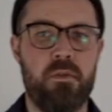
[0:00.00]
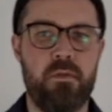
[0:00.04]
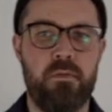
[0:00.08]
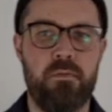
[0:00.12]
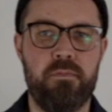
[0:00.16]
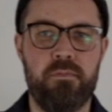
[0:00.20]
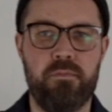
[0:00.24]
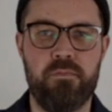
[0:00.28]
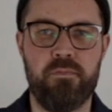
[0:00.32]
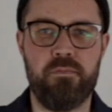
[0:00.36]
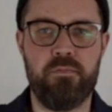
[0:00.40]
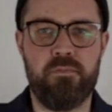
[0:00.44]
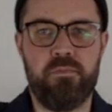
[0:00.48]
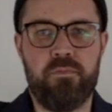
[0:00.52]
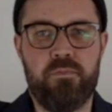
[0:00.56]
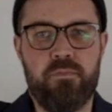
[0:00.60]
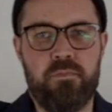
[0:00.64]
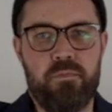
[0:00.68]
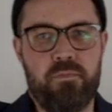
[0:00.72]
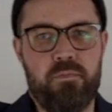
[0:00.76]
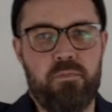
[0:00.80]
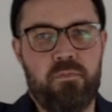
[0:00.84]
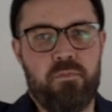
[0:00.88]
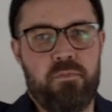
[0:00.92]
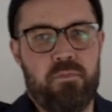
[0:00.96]
have the two
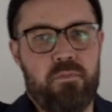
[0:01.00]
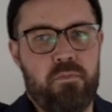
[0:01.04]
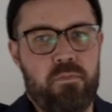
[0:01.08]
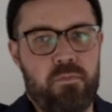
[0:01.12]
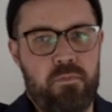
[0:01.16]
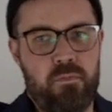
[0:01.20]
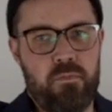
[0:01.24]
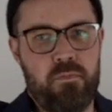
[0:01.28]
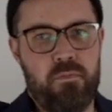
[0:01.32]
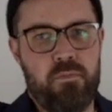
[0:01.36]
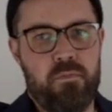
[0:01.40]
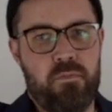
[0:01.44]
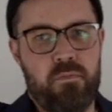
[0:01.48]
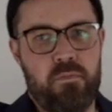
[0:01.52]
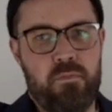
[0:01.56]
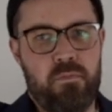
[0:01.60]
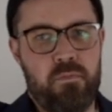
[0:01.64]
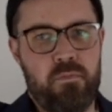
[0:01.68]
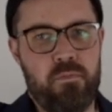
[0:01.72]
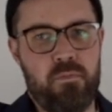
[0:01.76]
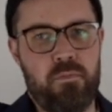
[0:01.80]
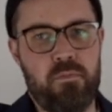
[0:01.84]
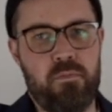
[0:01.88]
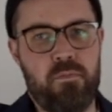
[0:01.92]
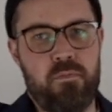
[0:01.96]
hand warmer
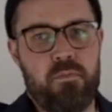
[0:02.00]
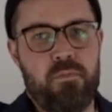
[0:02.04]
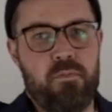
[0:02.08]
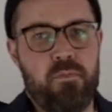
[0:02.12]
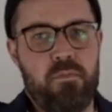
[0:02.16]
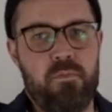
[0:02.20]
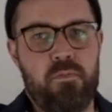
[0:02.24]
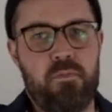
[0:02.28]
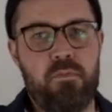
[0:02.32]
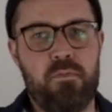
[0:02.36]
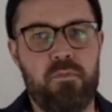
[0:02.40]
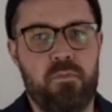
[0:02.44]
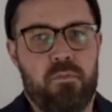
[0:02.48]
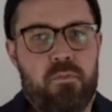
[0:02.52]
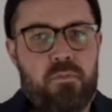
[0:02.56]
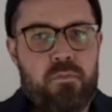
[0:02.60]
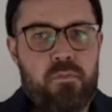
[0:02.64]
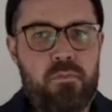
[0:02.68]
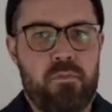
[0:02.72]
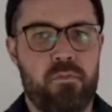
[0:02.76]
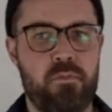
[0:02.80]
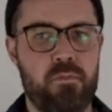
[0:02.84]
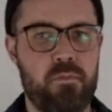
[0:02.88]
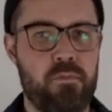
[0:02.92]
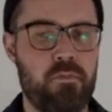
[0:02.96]
pockets here.
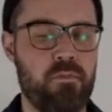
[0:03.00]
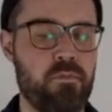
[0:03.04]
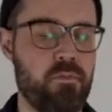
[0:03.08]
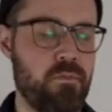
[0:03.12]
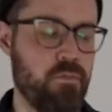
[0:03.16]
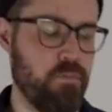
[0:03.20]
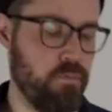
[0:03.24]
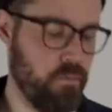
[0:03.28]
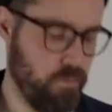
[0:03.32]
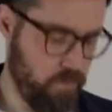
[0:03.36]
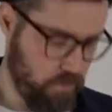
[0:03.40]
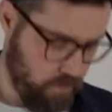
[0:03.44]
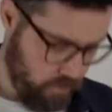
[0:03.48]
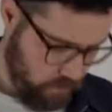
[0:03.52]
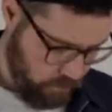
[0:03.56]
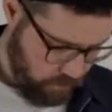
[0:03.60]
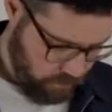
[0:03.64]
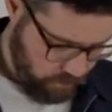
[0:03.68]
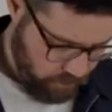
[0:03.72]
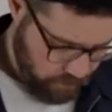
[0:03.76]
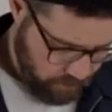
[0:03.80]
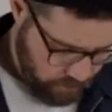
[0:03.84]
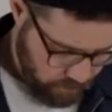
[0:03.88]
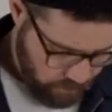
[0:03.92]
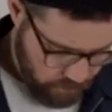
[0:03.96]
On the hand
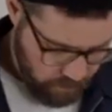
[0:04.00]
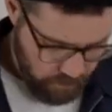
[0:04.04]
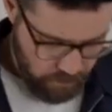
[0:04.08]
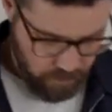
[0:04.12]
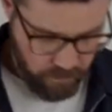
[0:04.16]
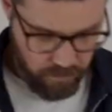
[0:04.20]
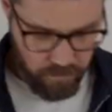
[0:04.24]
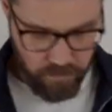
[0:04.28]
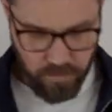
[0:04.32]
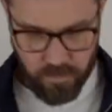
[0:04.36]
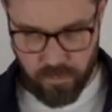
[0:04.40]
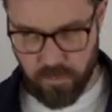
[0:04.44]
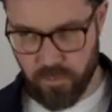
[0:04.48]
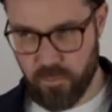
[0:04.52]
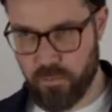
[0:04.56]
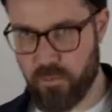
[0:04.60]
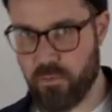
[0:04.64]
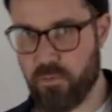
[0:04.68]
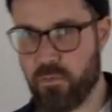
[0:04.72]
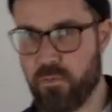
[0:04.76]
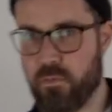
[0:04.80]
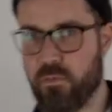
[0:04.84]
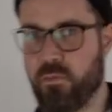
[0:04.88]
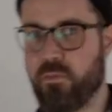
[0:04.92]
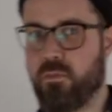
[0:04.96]
warmer pocket
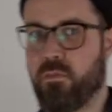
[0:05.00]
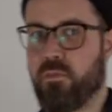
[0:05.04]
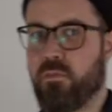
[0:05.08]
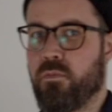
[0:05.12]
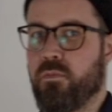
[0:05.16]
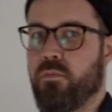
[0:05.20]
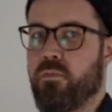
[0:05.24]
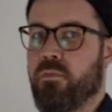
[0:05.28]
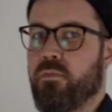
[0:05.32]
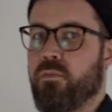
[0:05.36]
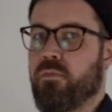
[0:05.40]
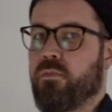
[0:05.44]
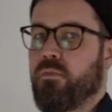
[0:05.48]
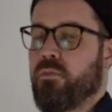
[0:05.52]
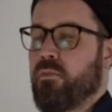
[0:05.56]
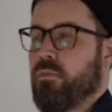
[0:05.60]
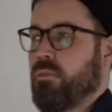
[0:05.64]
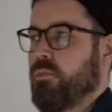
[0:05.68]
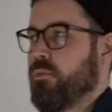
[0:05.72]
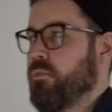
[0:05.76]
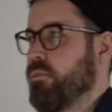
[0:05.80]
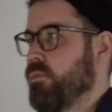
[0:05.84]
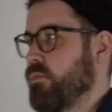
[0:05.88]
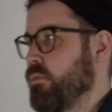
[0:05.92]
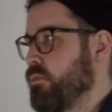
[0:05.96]
on the
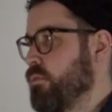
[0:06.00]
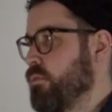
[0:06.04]
left-hand